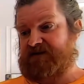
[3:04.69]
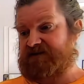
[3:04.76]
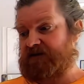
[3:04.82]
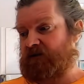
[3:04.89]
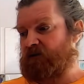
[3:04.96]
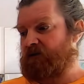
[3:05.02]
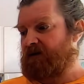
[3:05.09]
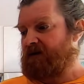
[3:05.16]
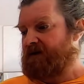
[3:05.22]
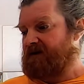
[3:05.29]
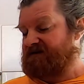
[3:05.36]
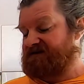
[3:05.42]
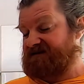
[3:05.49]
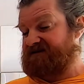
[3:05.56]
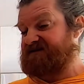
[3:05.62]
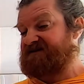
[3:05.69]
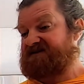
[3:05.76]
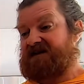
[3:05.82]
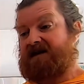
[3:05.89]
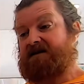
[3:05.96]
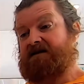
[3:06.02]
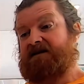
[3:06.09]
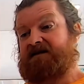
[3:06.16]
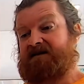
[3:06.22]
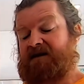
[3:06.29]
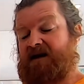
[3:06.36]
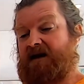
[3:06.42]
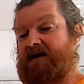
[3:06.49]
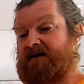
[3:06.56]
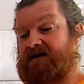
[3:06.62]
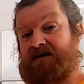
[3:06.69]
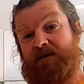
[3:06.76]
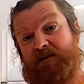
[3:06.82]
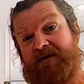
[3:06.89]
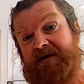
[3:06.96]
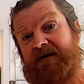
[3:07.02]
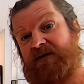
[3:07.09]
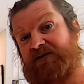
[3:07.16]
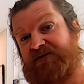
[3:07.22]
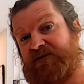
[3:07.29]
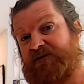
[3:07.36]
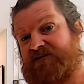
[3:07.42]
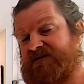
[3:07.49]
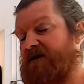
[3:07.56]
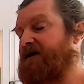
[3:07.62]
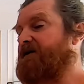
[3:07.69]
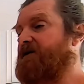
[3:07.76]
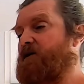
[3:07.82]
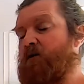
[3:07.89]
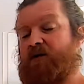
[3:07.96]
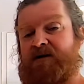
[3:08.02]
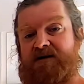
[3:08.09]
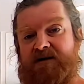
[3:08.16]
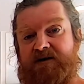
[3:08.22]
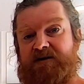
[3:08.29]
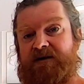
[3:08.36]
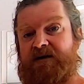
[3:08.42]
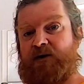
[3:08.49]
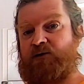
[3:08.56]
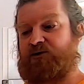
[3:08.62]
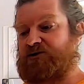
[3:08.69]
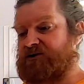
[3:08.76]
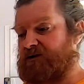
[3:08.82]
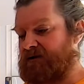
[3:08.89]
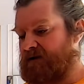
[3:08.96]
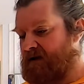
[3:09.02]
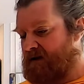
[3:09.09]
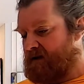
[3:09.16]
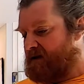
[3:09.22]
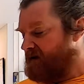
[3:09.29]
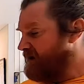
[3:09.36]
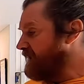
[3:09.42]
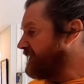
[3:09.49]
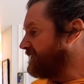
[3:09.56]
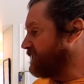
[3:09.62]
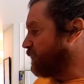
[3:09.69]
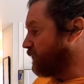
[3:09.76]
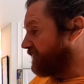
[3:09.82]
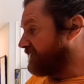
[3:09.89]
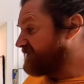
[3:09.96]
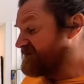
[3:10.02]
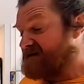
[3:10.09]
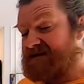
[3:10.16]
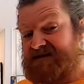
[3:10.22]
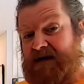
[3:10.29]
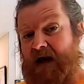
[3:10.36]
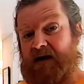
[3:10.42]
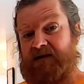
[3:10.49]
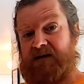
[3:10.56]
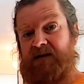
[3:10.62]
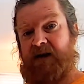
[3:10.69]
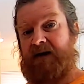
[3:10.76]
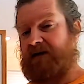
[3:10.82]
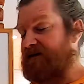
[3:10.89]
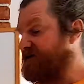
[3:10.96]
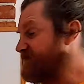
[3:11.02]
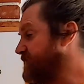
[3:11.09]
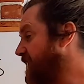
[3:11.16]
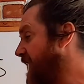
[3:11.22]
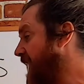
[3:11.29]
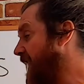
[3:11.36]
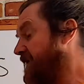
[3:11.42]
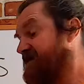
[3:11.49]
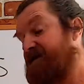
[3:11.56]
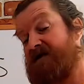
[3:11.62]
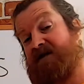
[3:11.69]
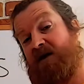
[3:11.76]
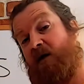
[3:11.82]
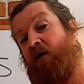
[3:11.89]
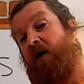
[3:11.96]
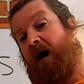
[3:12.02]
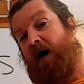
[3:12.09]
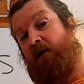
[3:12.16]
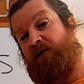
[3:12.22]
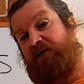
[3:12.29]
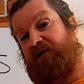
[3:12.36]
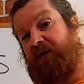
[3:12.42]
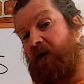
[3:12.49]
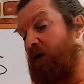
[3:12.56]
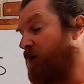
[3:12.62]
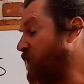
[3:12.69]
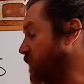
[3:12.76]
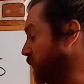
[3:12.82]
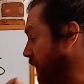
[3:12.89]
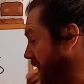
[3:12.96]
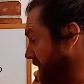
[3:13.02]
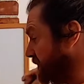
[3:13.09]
So it's a saline lake in the middle of Utah, nowhere near the ocean. And it works exactly like this. It has no outflow.